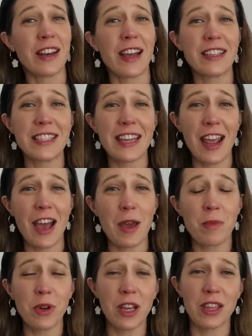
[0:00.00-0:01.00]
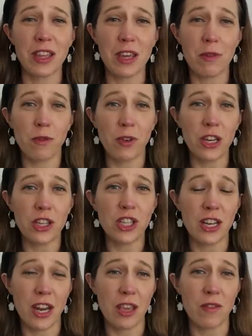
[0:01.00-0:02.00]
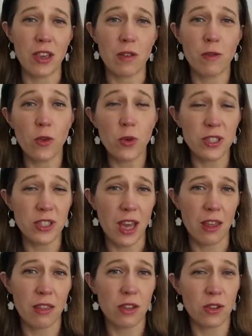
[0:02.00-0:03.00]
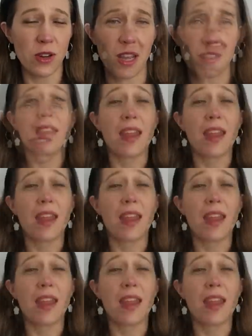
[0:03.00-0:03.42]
Now today I'm wearing the French Navy Forsyth dress.